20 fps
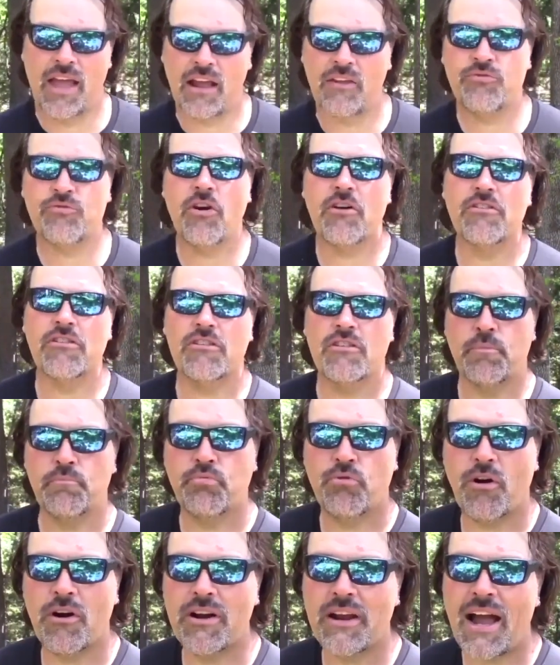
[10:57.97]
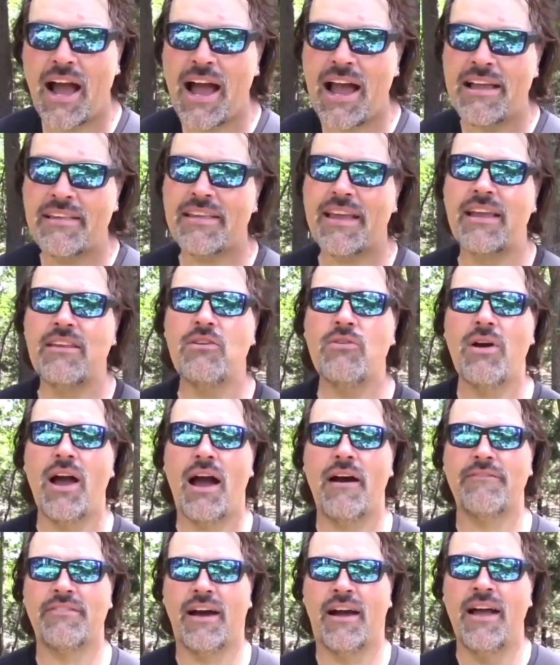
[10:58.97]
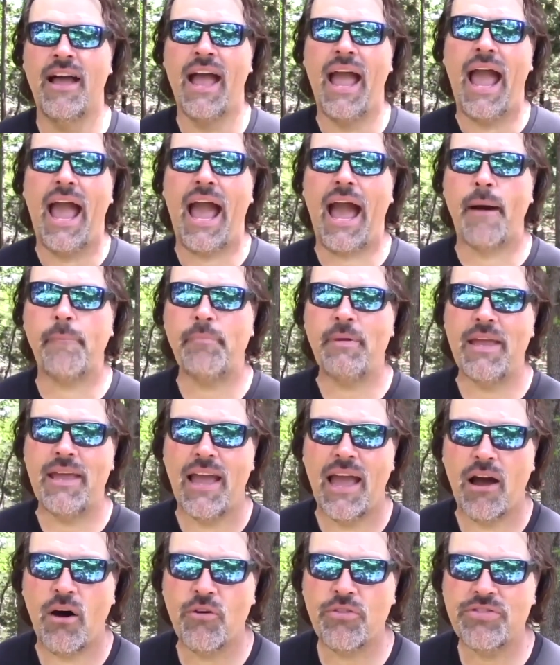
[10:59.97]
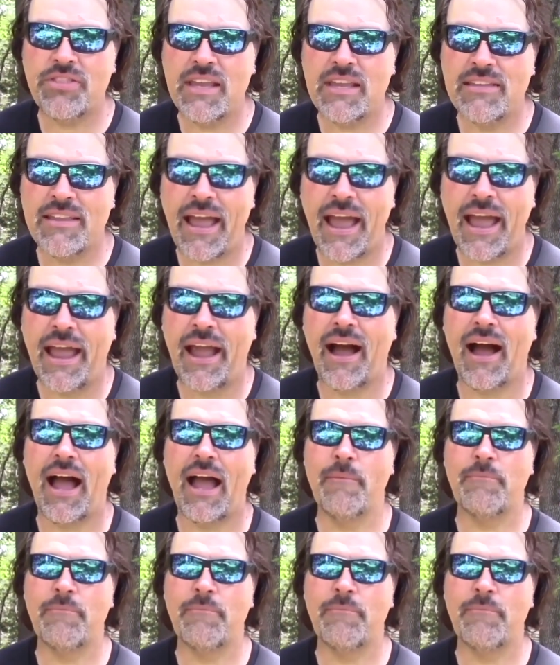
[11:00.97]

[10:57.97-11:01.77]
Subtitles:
Thanks for all the support, guys, and you have a happy, healthy day.